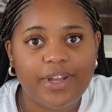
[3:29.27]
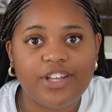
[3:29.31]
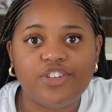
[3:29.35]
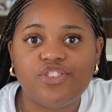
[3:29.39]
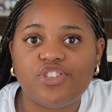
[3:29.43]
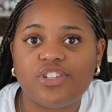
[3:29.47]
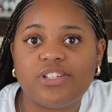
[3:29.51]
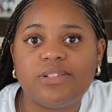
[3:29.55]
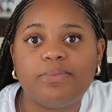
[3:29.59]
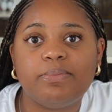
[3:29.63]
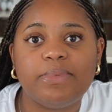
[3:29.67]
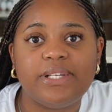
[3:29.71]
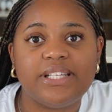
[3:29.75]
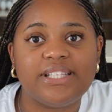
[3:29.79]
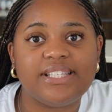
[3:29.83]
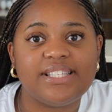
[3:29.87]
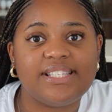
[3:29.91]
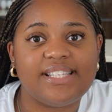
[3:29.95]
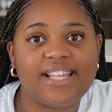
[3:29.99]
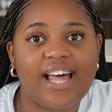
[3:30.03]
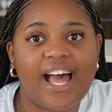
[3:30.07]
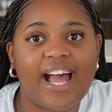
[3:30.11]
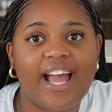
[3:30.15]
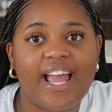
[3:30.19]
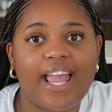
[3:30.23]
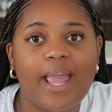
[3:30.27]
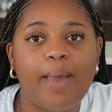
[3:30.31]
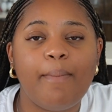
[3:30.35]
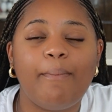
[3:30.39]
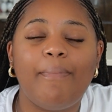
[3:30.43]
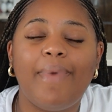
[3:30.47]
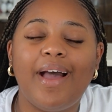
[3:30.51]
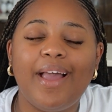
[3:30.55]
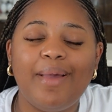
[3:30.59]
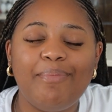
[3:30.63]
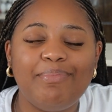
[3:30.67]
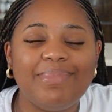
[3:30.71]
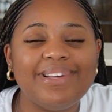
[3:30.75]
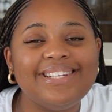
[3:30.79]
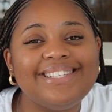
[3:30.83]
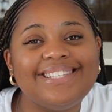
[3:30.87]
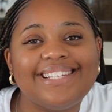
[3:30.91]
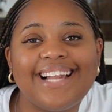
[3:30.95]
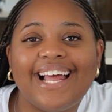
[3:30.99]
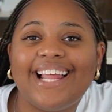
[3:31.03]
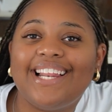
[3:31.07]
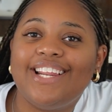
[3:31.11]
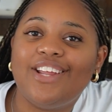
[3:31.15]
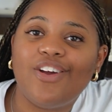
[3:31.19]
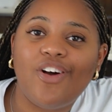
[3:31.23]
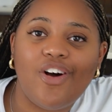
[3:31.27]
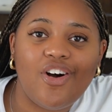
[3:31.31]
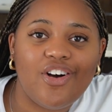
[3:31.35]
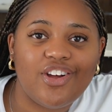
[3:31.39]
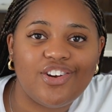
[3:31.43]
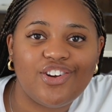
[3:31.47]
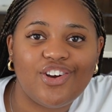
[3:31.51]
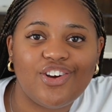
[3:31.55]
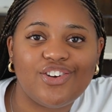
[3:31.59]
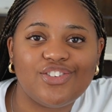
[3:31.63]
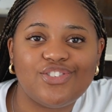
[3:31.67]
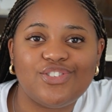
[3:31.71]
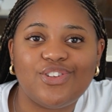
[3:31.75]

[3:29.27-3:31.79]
It just means that it might be slightly harder.